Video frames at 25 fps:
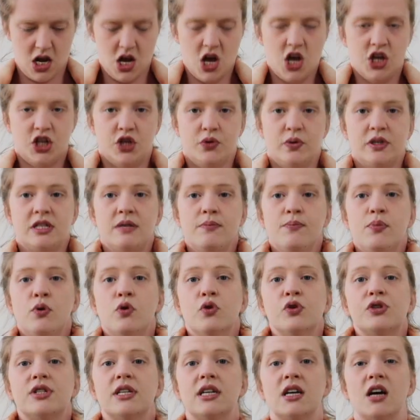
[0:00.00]
So what's
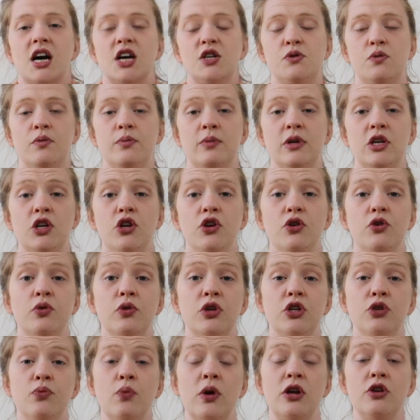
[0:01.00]
important, guys, when
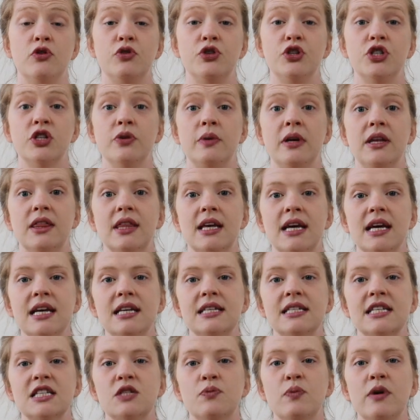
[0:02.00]
you're doing
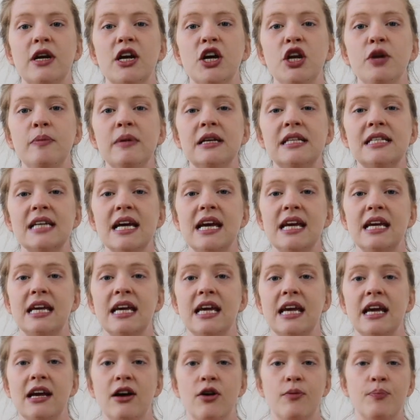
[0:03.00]
this is we're going to be
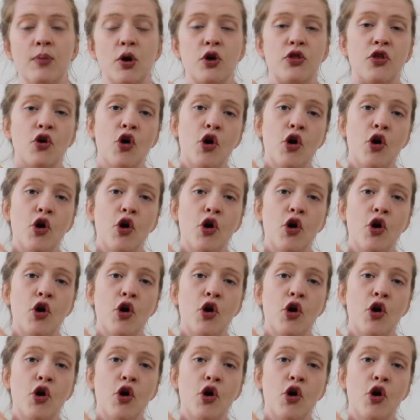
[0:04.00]
taking both